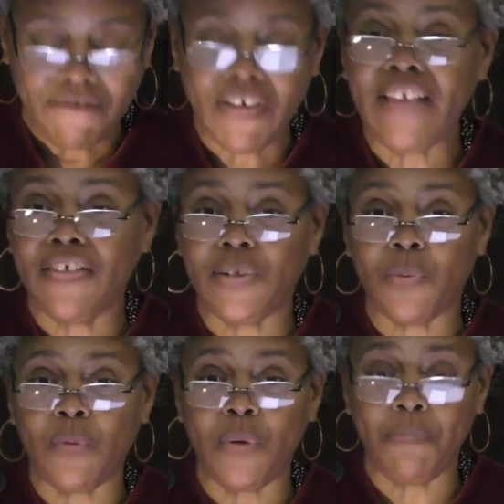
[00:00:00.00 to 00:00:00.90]
Faith is
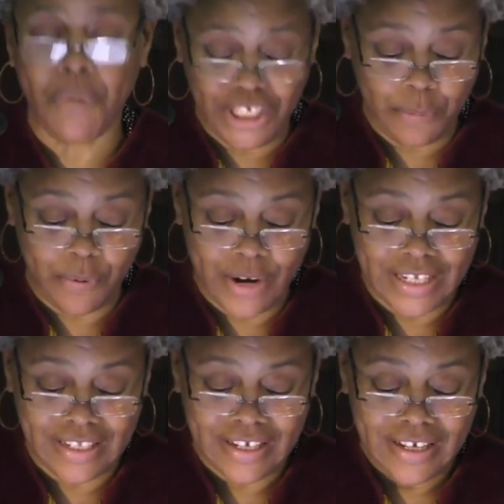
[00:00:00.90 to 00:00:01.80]
what we bench
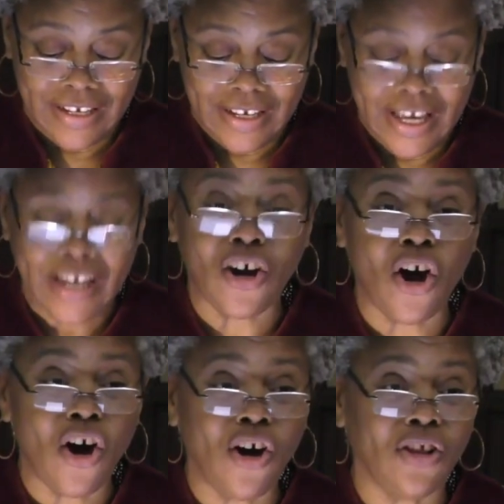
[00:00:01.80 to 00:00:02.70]
press and
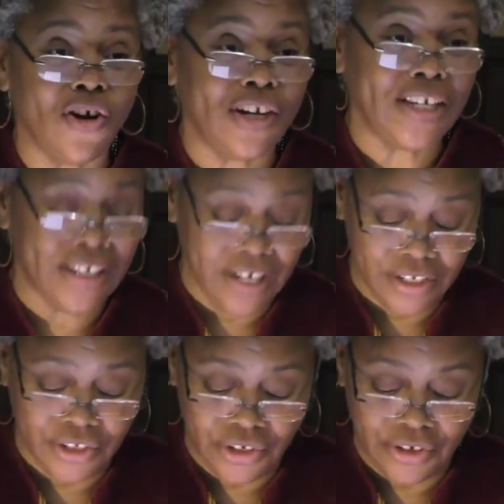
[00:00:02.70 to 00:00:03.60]
call on in
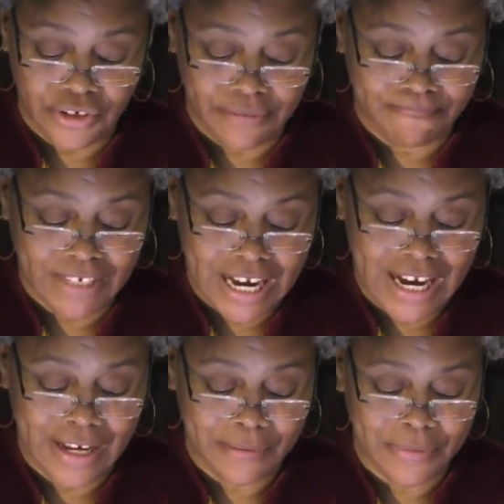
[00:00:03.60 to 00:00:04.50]
uncertain
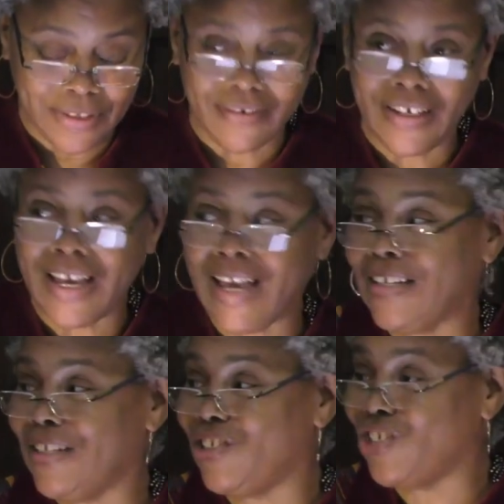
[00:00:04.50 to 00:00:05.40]
times
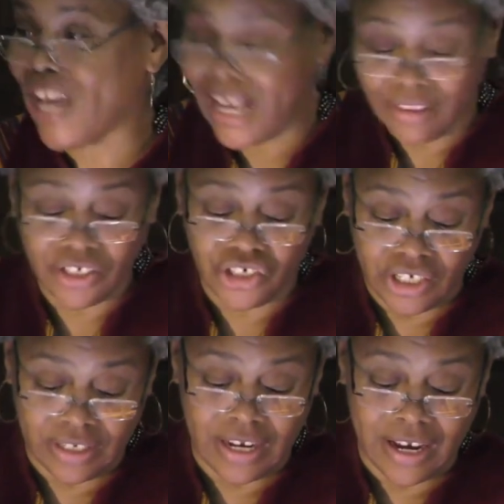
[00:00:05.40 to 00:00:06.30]
and in
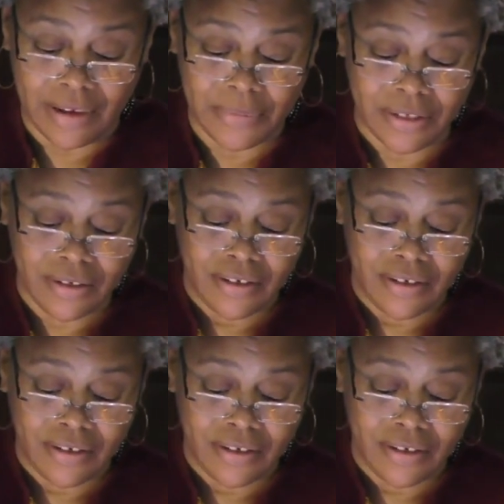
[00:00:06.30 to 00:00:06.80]
challenging times